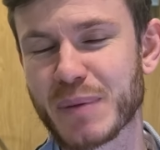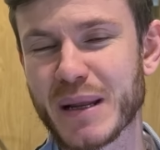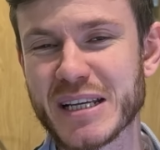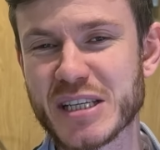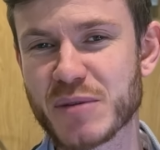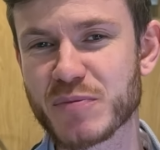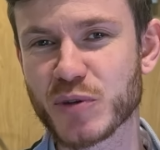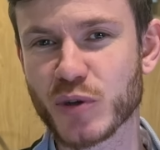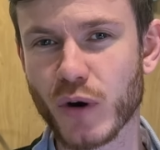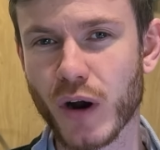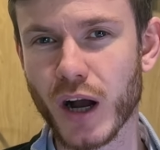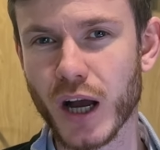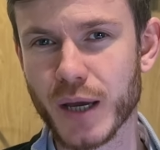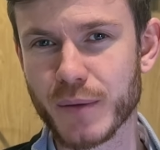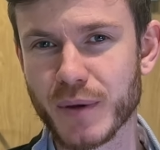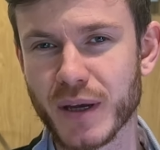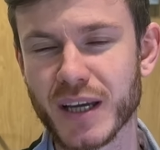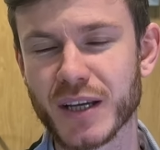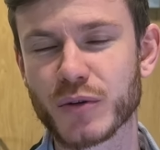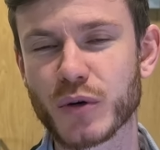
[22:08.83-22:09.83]
Please
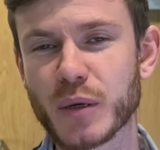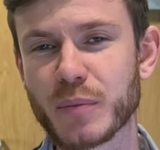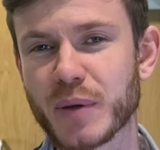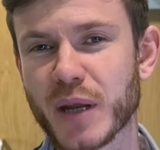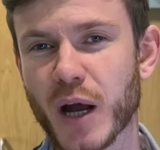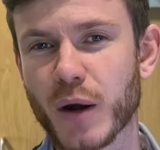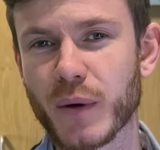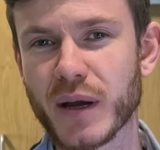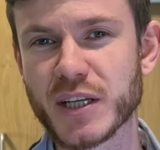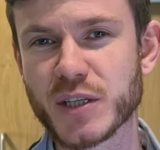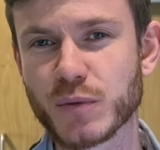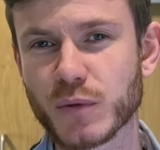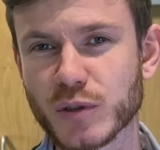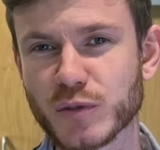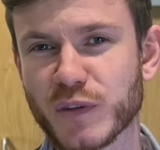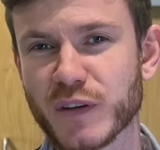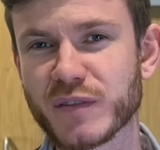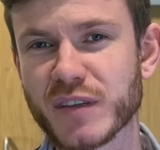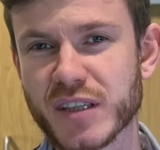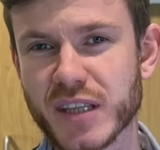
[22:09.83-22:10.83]
subscribe. Creeping our way towards
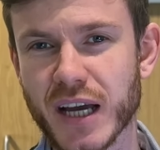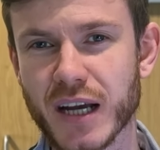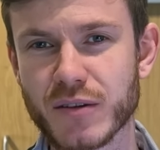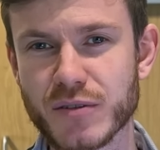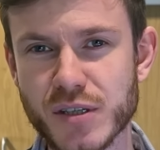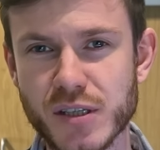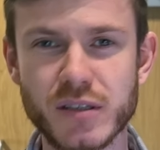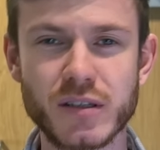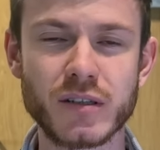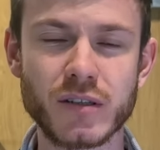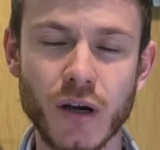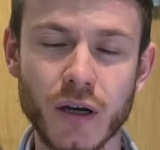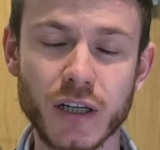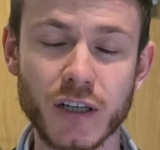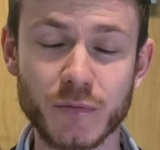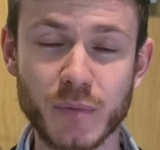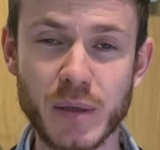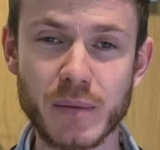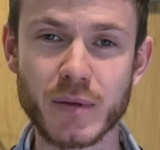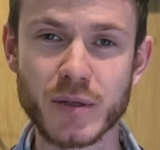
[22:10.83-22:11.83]
50,000 and not
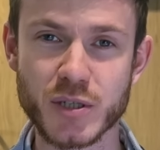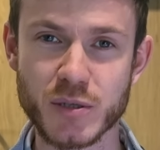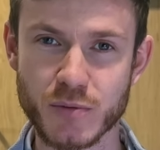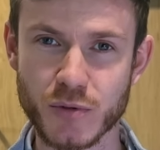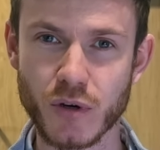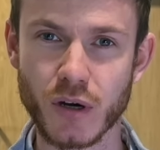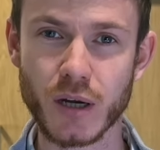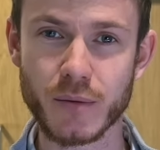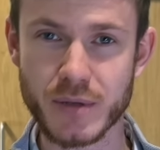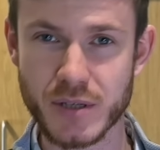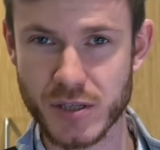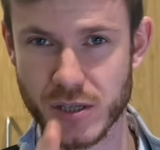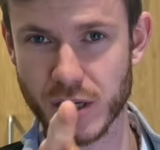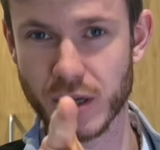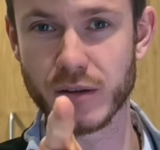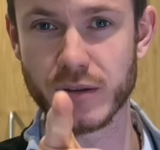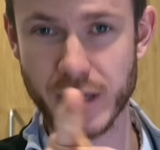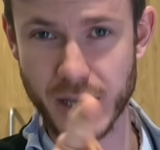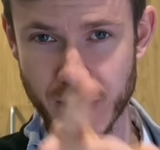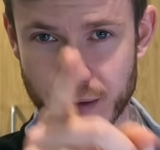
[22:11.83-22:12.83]
enough people are subscribing. So
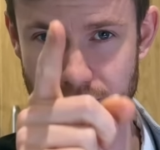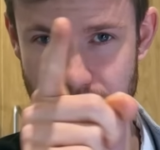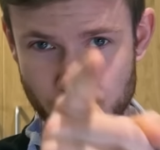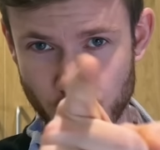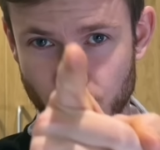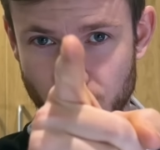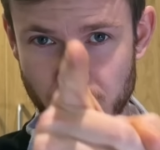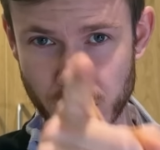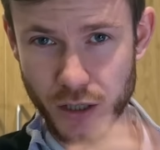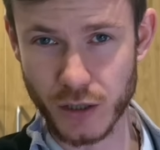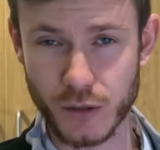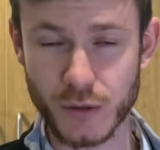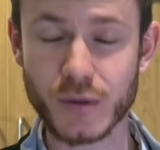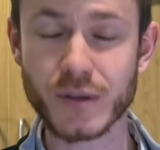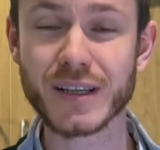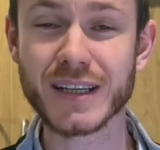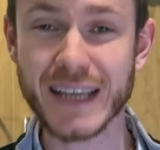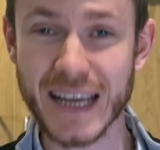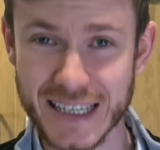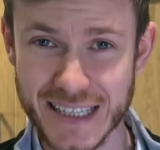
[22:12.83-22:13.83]
yeah, talking to you.
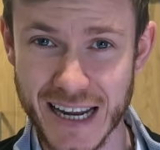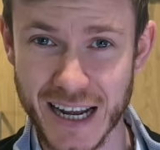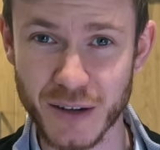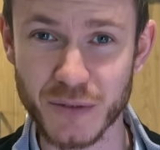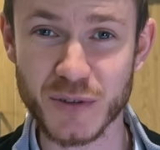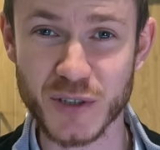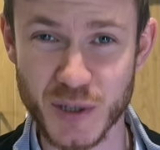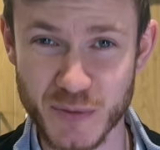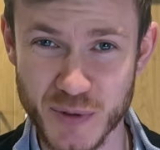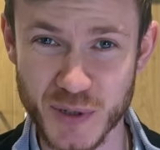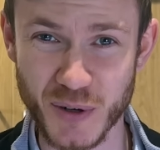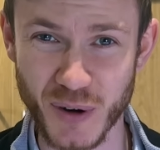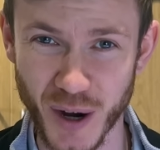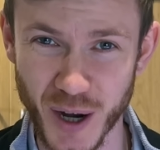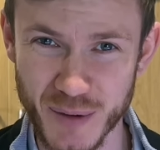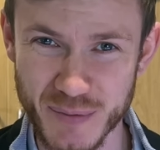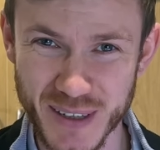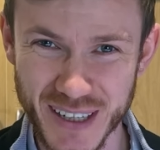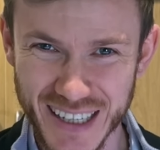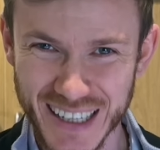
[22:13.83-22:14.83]
Get down,
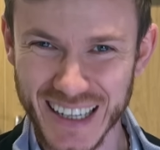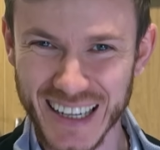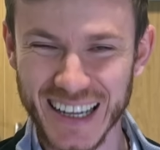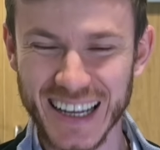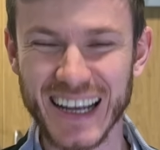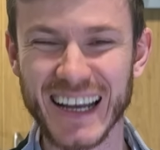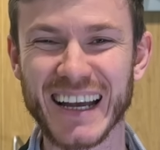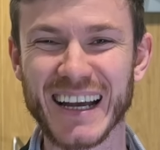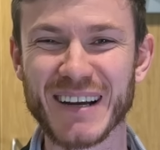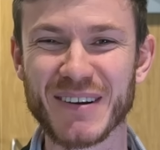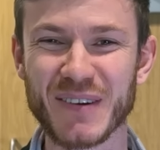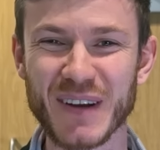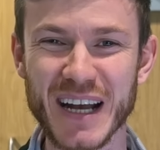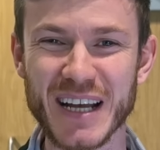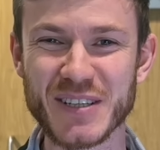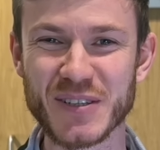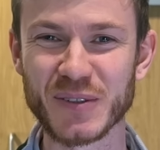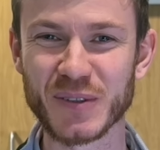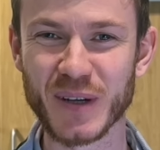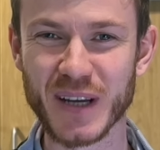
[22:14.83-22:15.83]
subscribe.
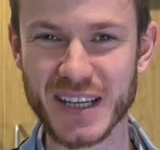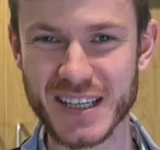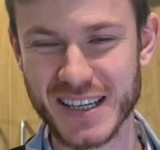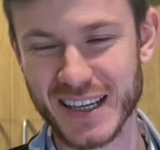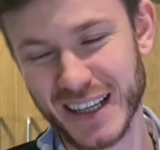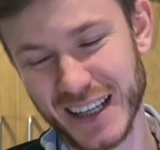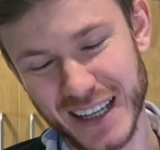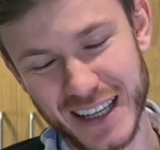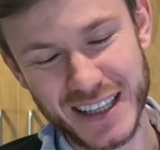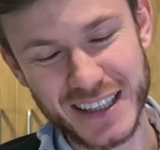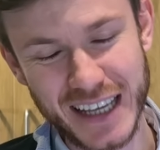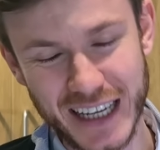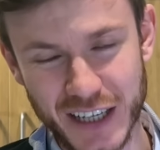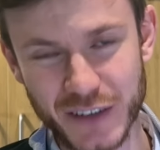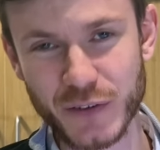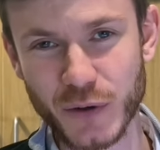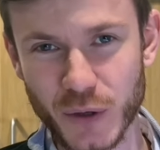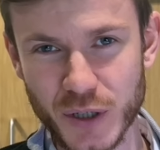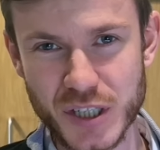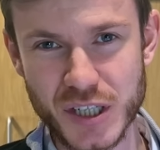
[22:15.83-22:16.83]
As always, thank you
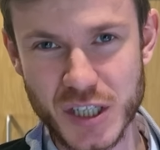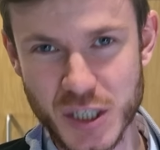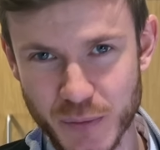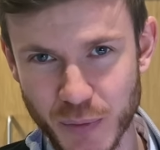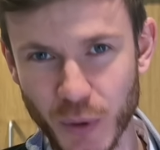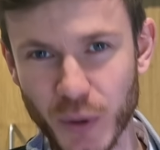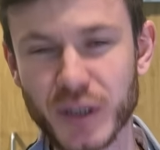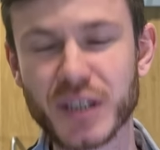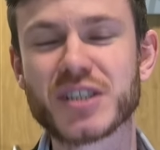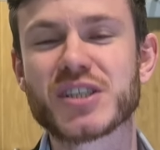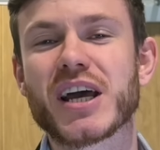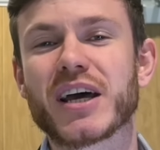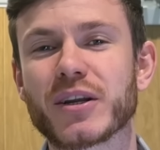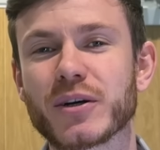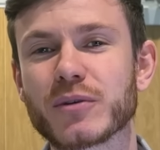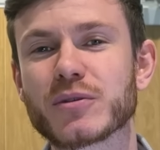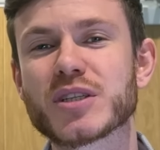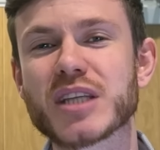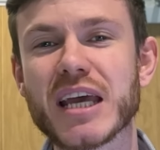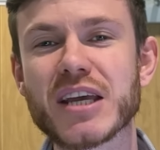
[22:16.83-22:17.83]
for watching, supporting the
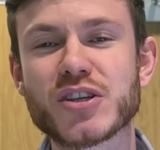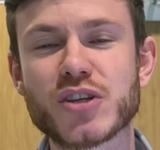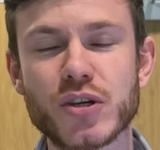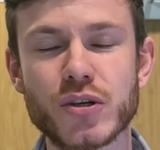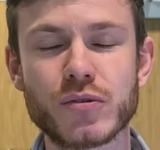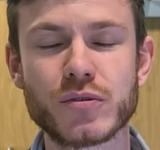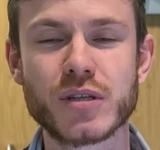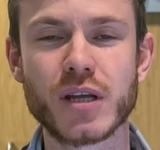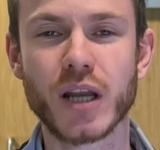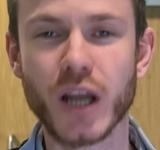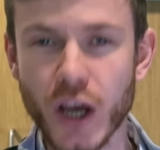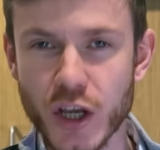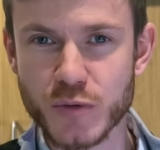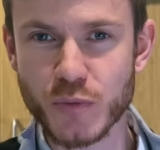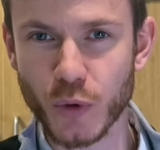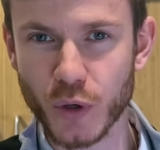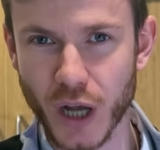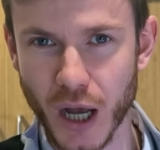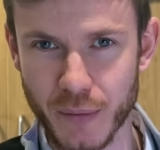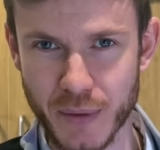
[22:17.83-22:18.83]
channel. Stay tuned. Loads
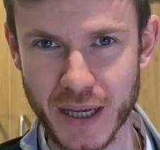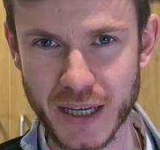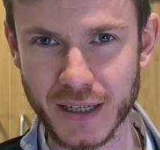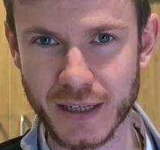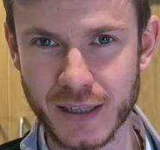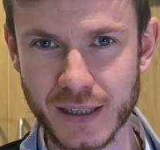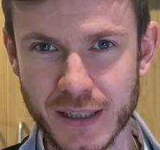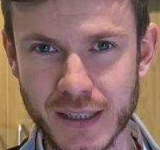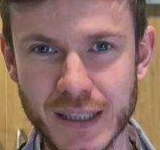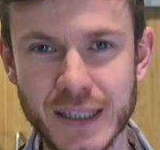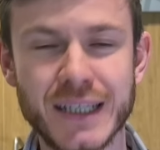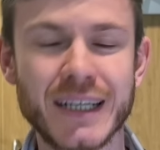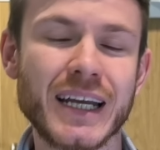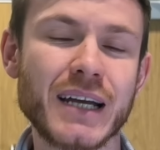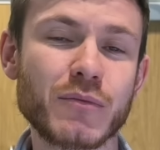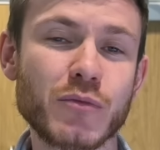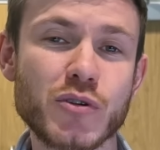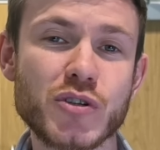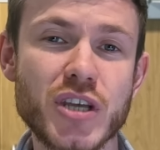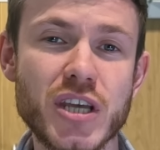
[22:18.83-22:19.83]
more come in, and
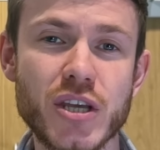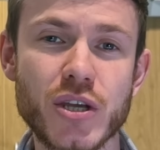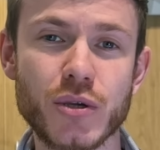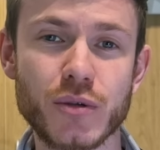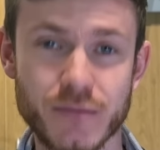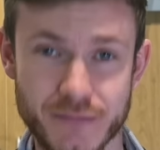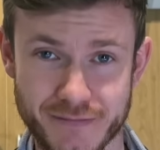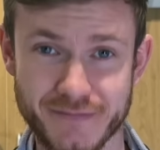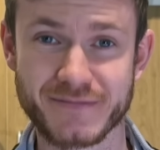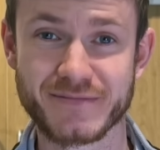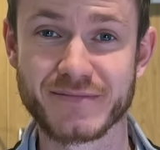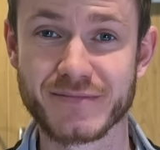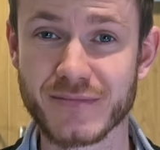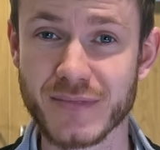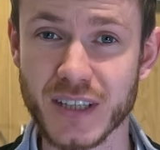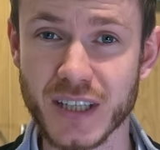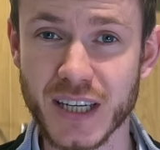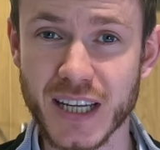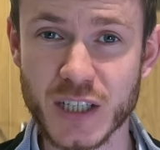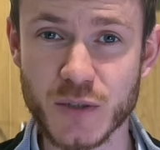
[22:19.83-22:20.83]
we'll see you
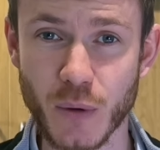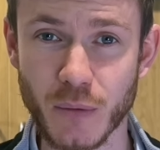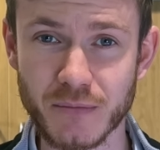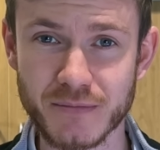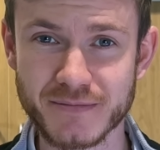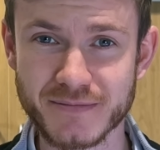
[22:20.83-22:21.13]
in the next one.